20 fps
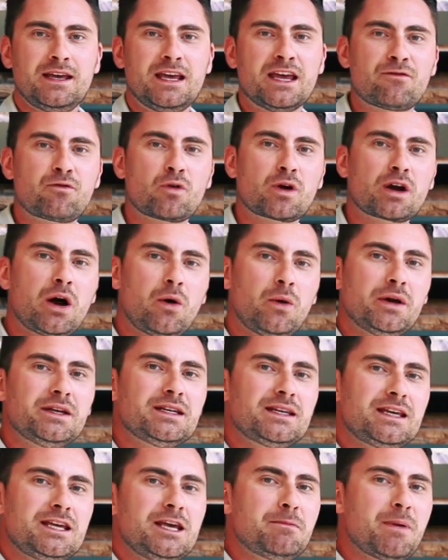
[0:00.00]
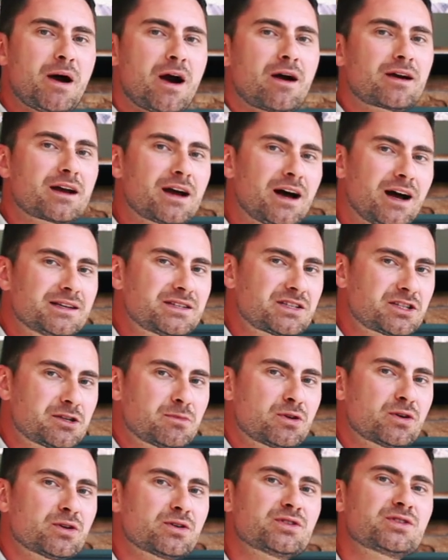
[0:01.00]
If we're going to keep our
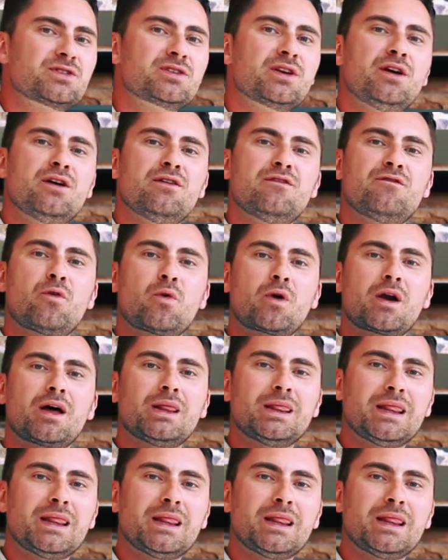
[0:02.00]
customers for a